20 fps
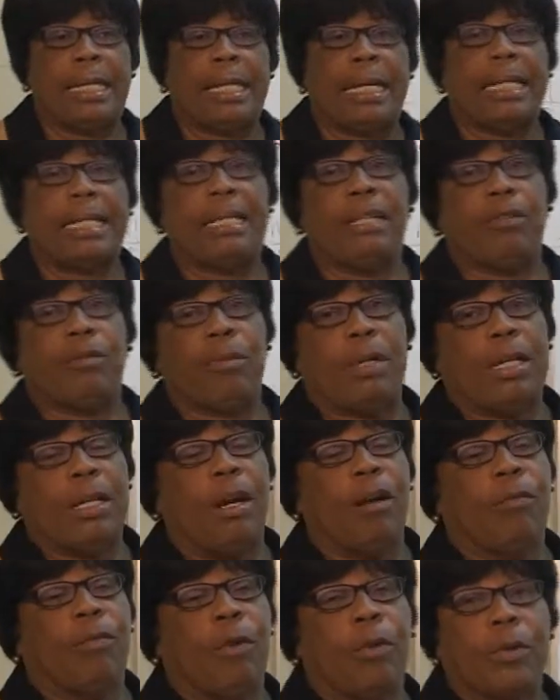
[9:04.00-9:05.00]
our
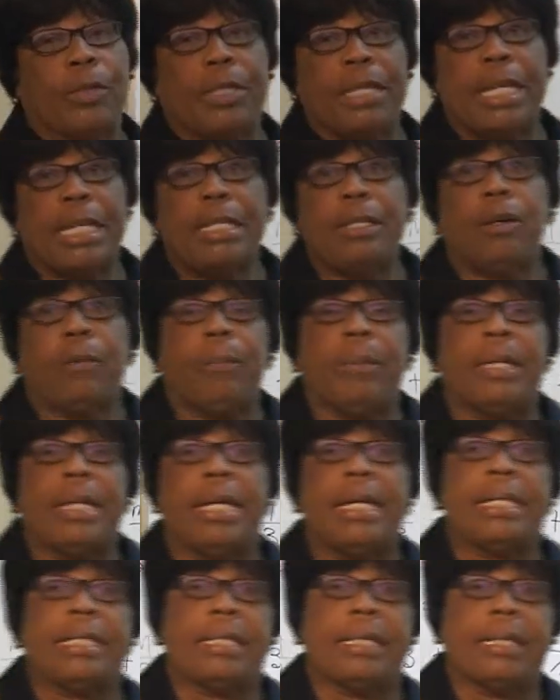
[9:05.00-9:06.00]
denominators,
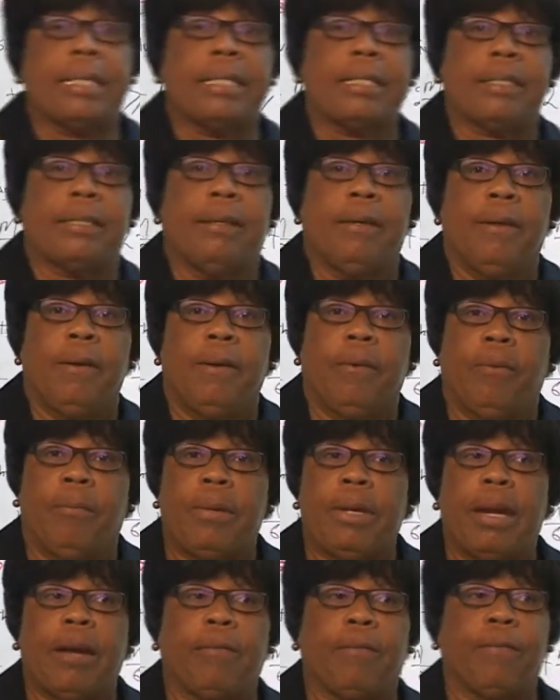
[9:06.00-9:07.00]
we are
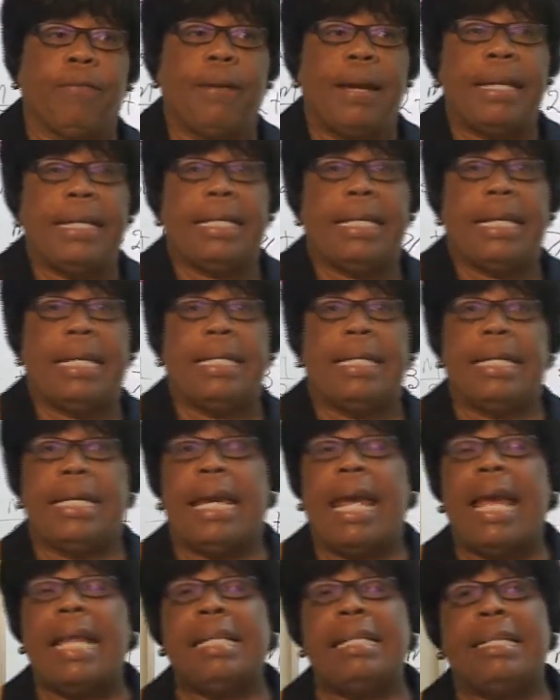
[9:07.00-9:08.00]
finding the
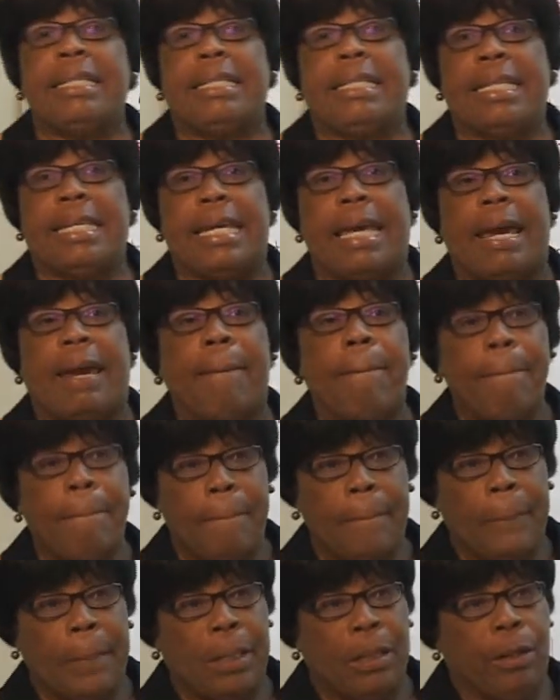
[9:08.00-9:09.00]
LCM,
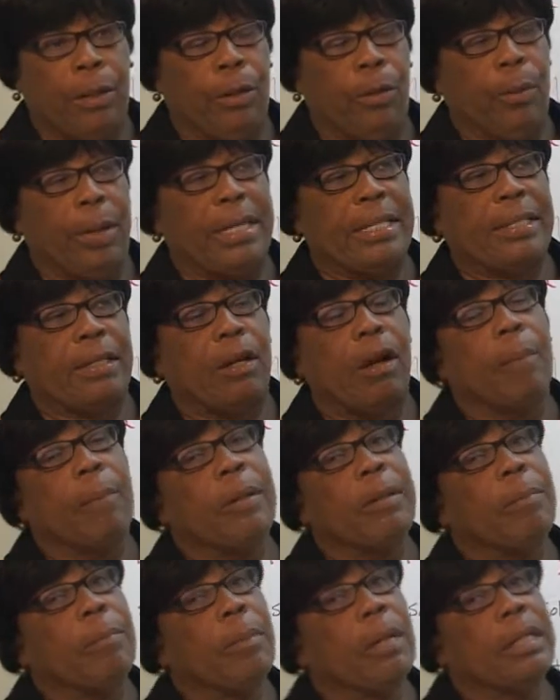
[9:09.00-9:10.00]
lowest common
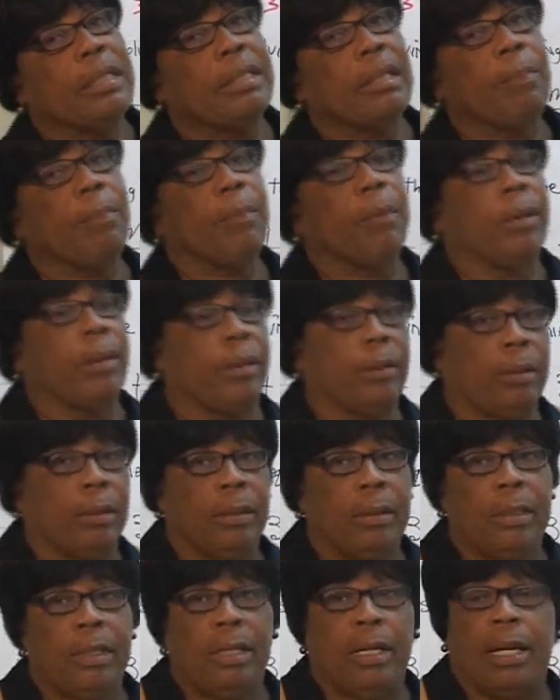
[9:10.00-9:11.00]
multiple. And
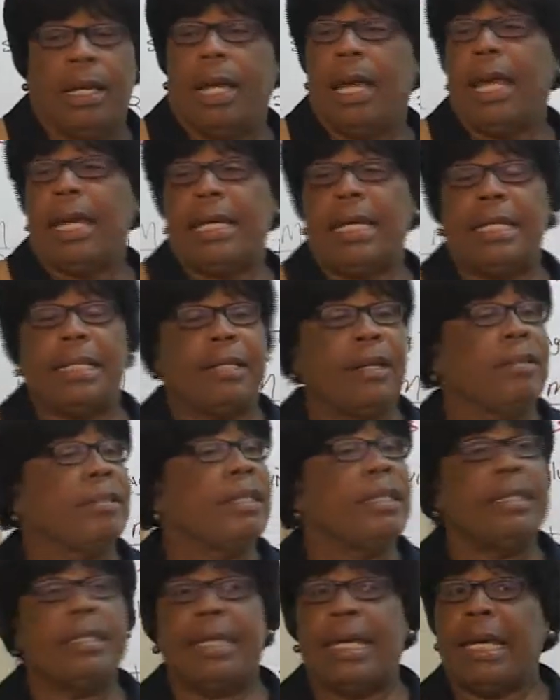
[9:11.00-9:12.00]
it doesn't take
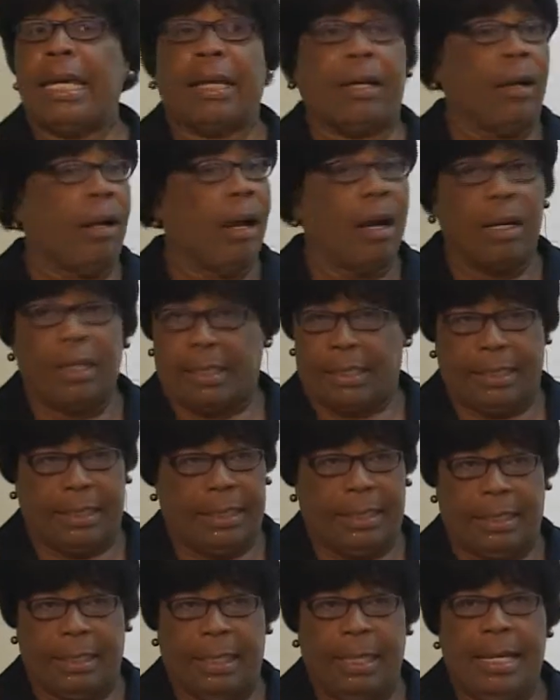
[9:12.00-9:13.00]
us
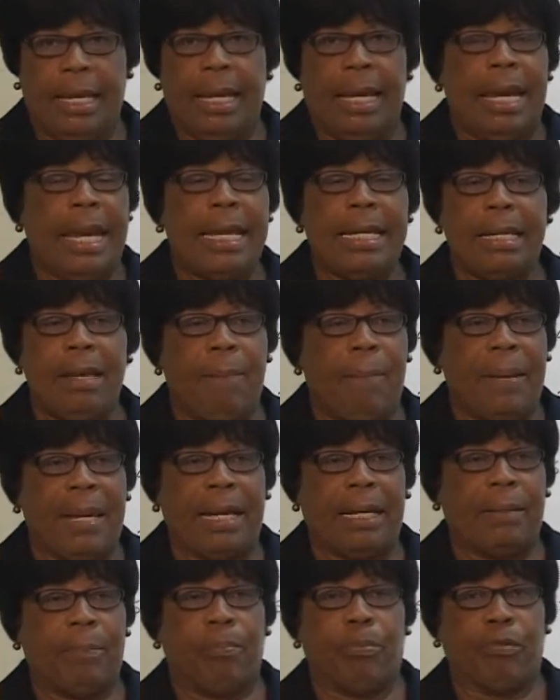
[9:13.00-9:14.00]
any big brains
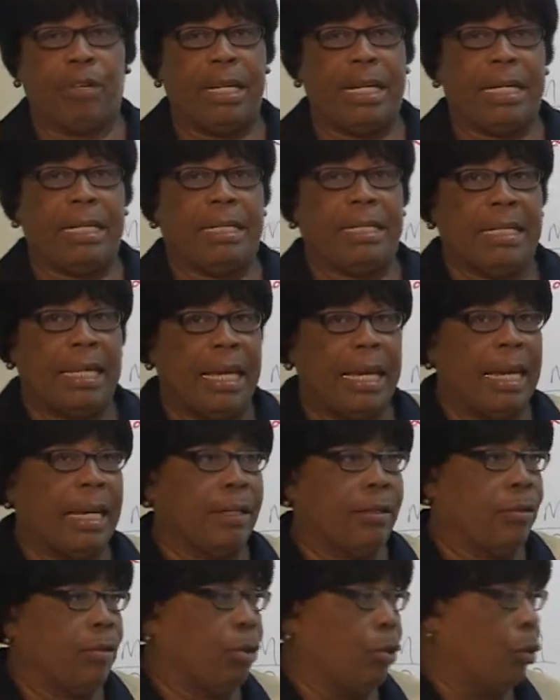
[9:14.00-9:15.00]
here to know
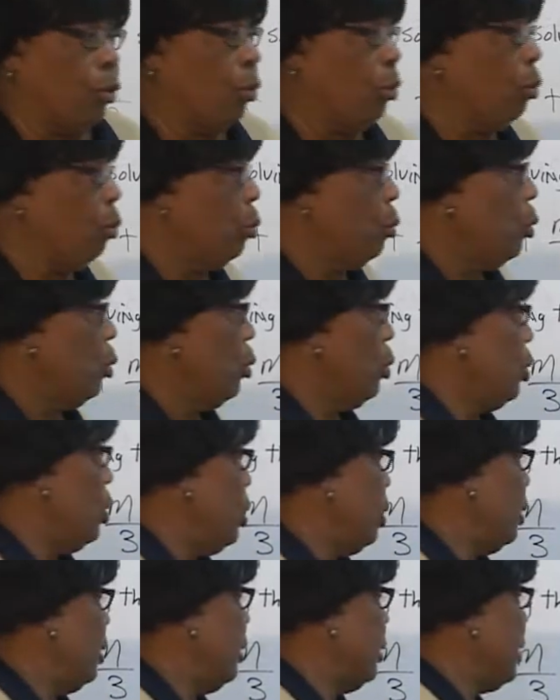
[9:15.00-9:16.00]

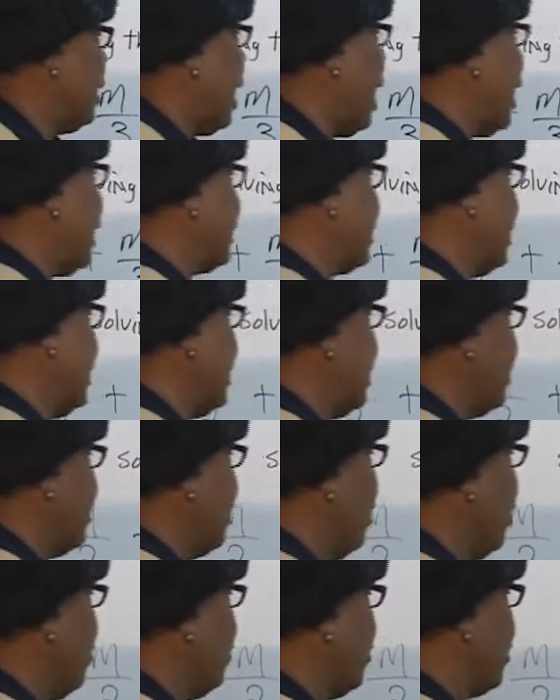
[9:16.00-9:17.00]
that in terms of
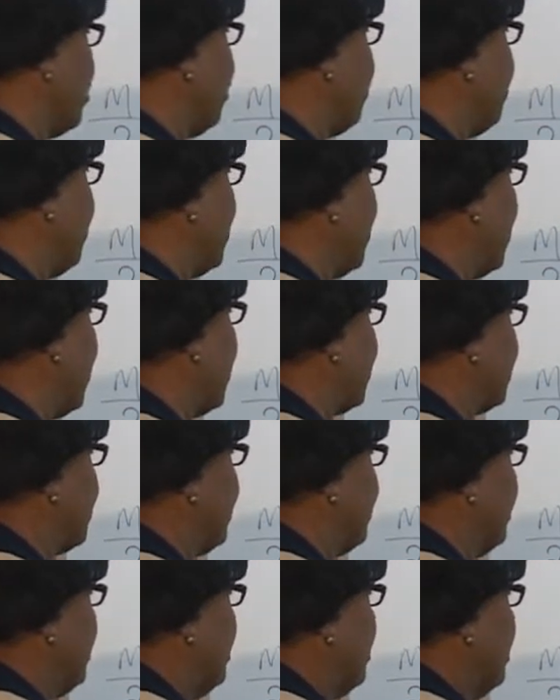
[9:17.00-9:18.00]
that
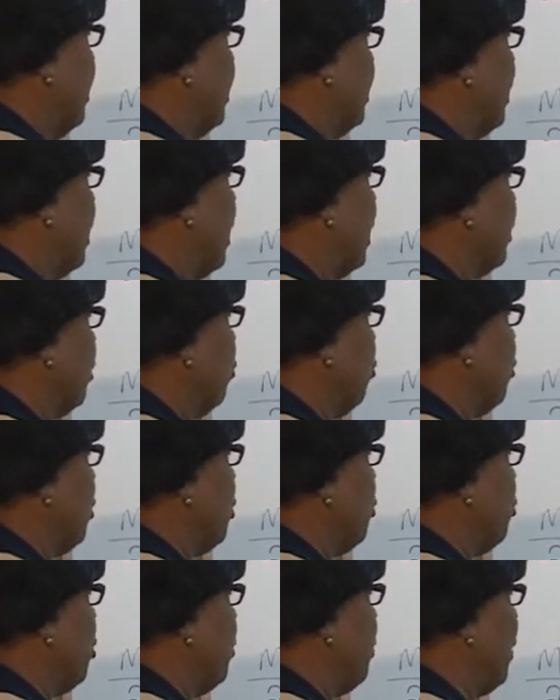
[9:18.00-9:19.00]
we would be looking
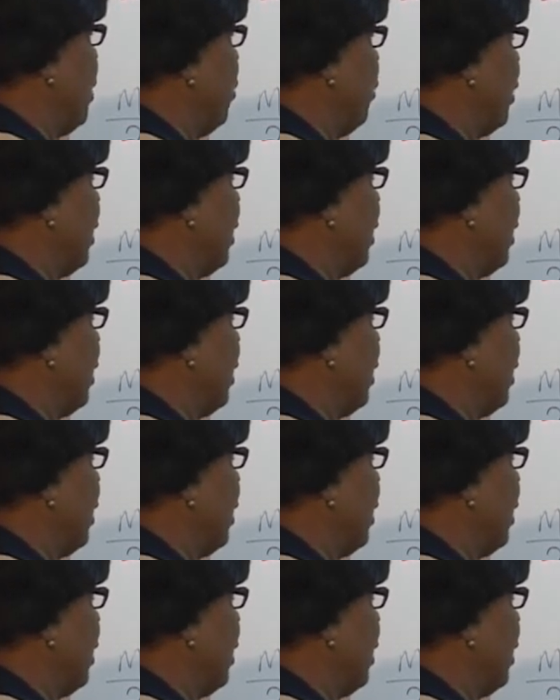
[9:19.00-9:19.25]
and saying the